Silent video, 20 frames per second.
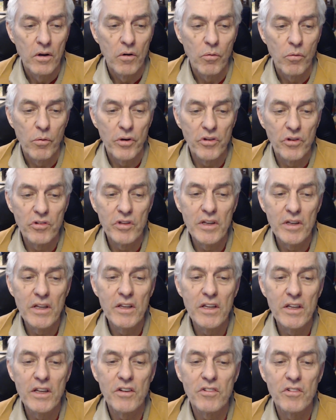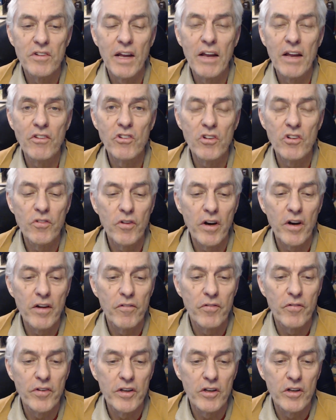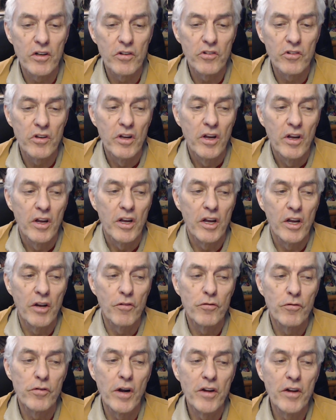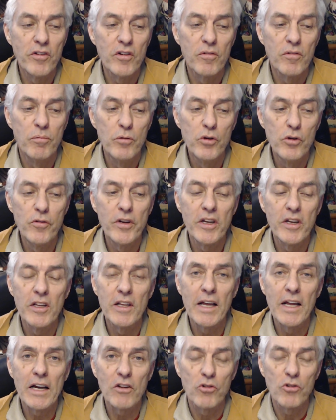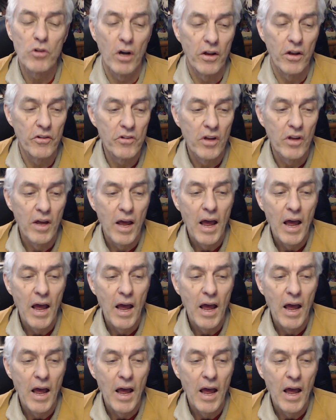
we see the intensified fields in front of moving electrons